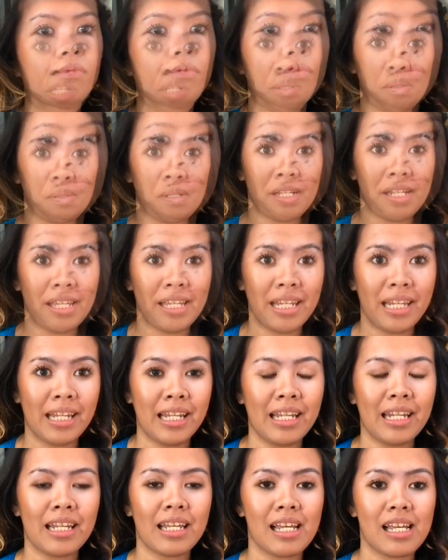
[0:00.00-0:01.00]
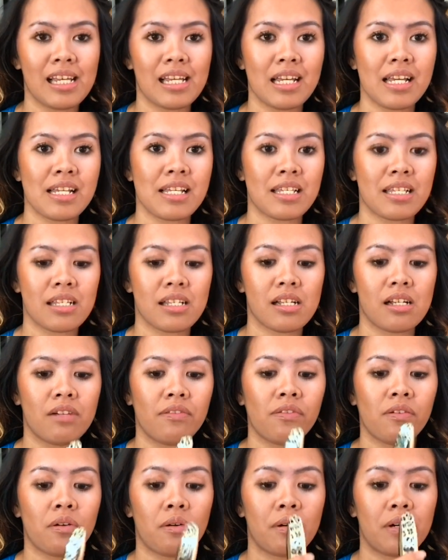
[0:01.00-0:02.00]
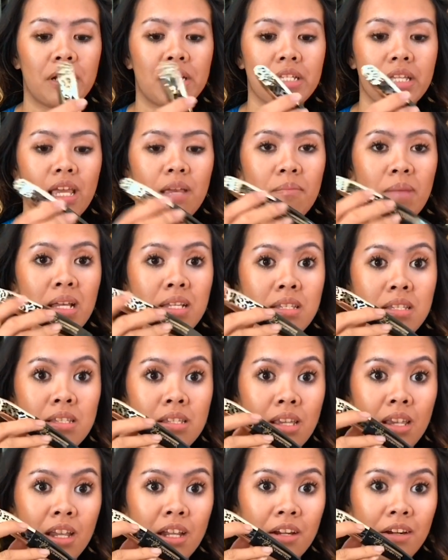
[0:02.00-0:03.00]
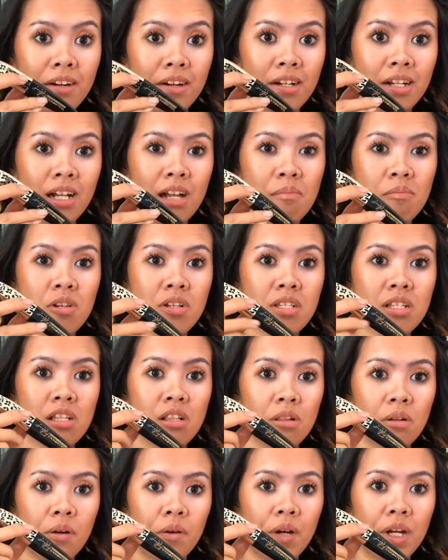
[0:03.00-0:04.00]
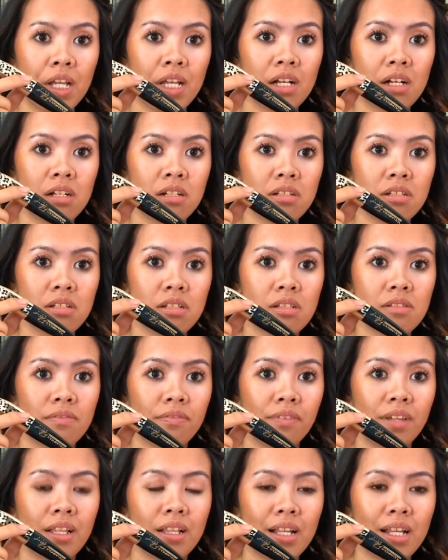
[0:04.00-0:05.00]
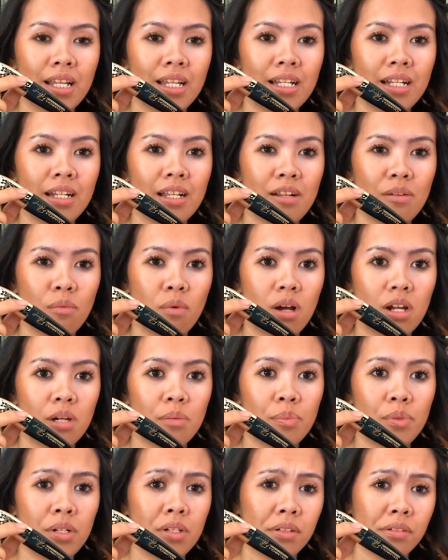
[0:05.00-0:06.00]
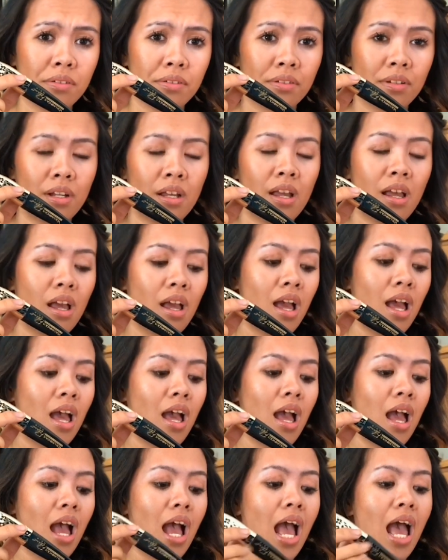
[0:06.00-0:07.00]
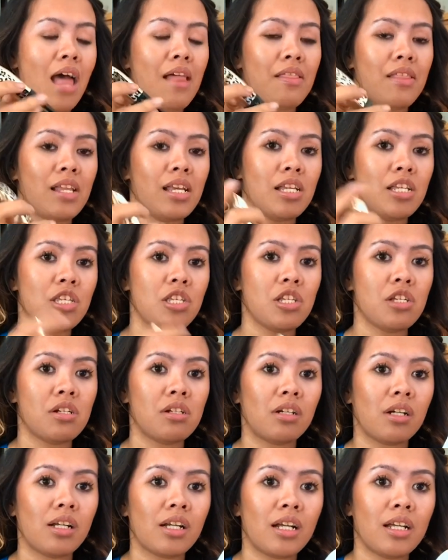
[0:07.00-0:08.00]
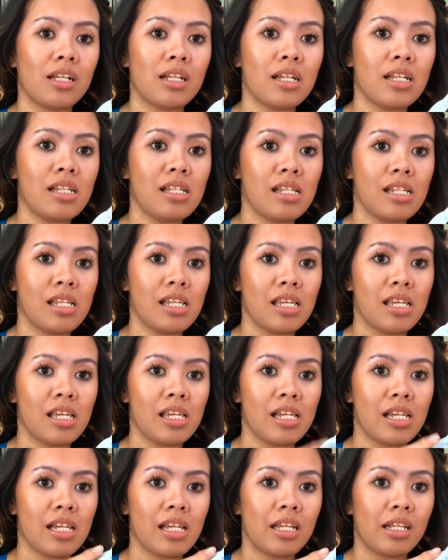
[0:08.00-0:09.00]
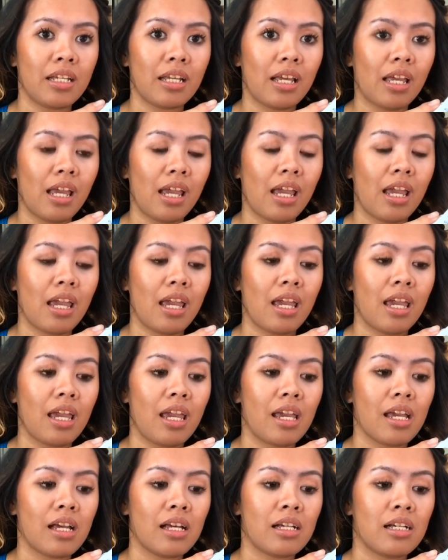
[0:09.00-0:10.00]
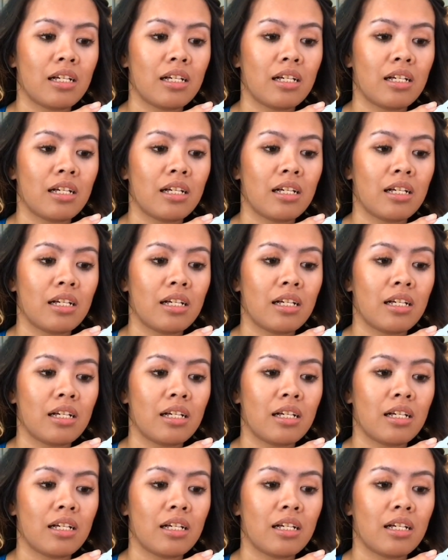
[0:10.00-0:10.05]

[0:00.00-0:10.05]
you'll need is, of course, a mascara. I'm using L'Oreal's Feline in waterproof. And then you're gonna need a